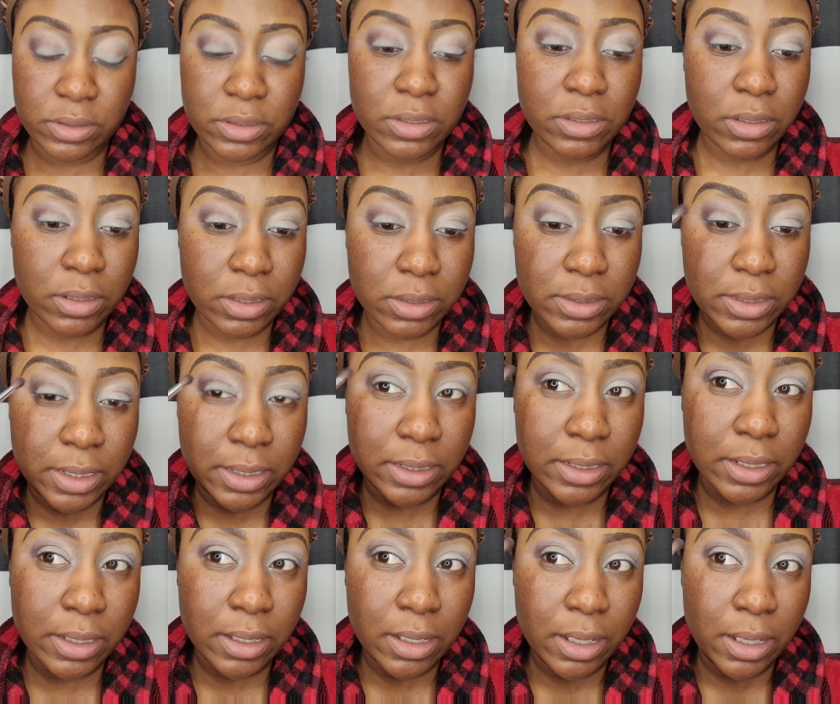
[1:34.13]
we're just gonna
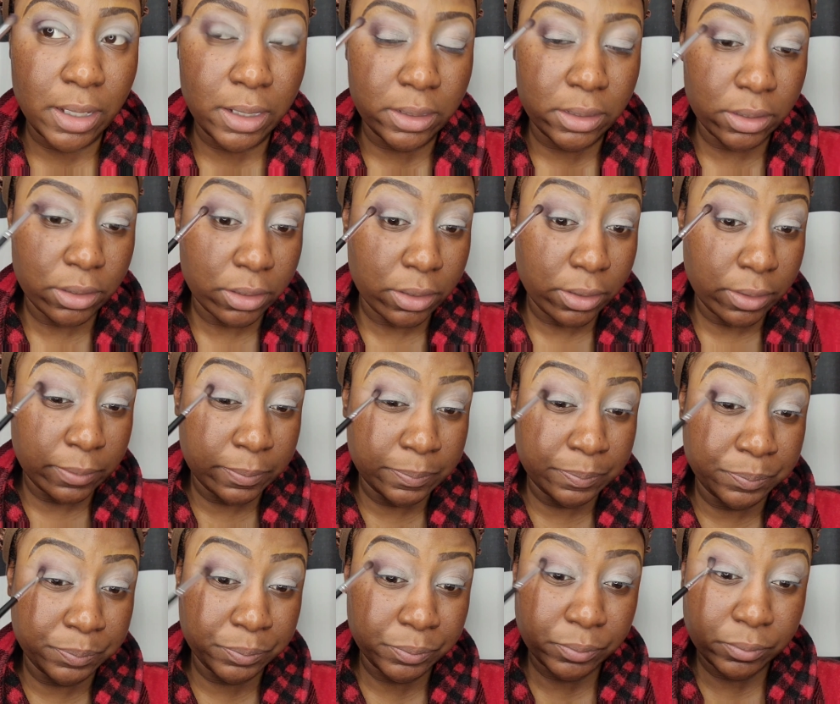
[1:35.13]
take that color
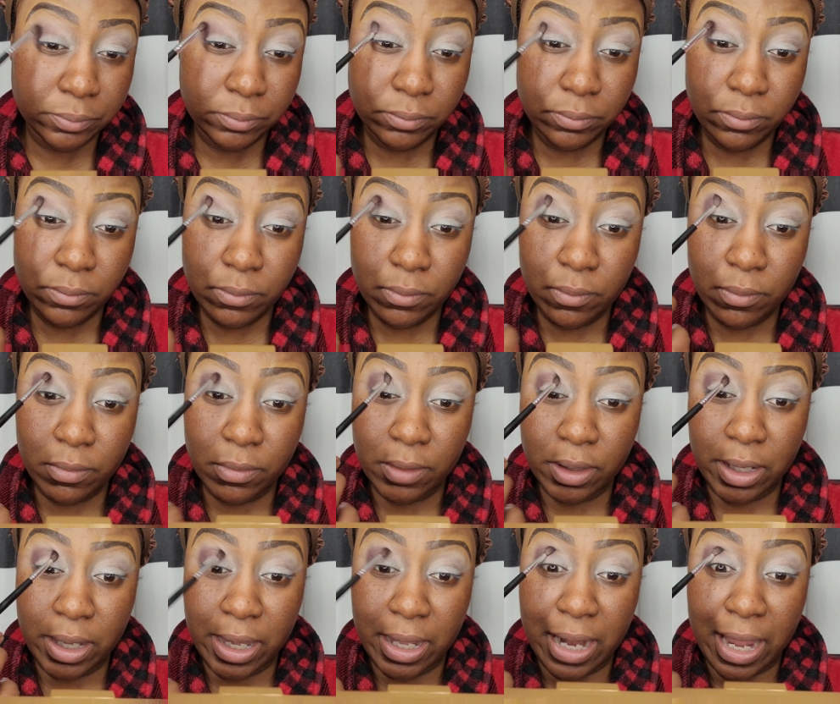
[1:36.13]

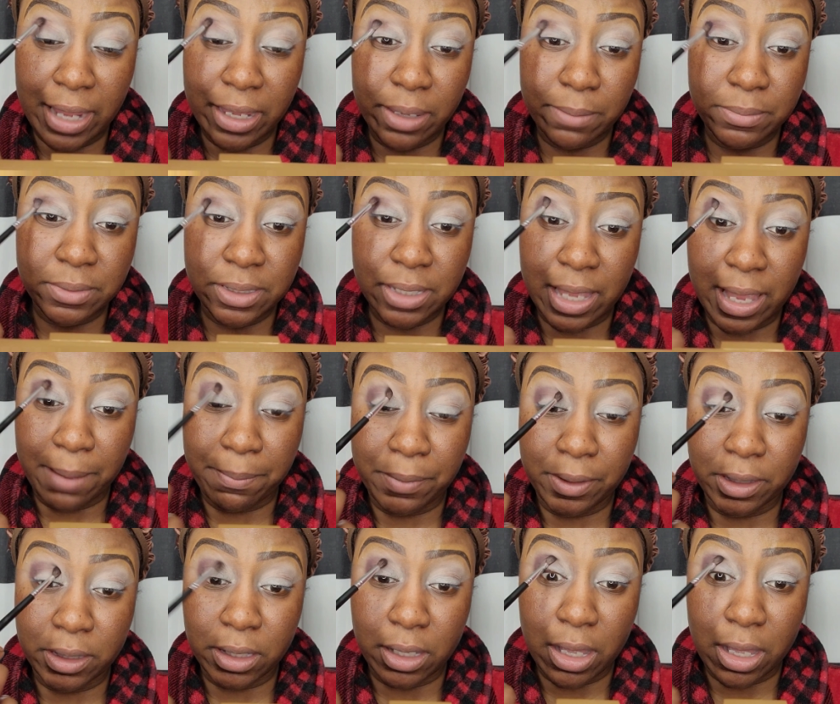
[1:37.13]
and I am
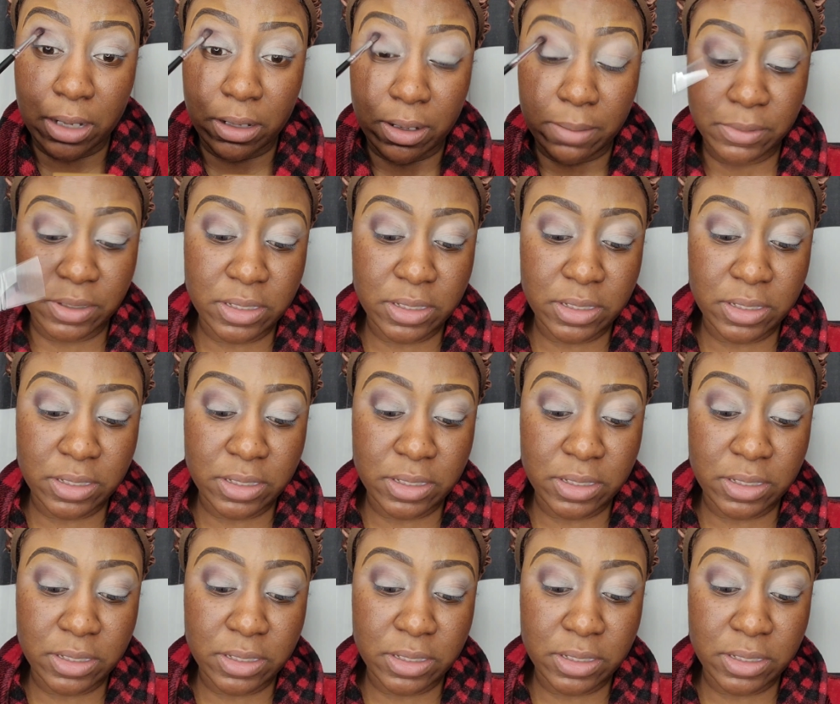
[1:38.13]
tapping the color.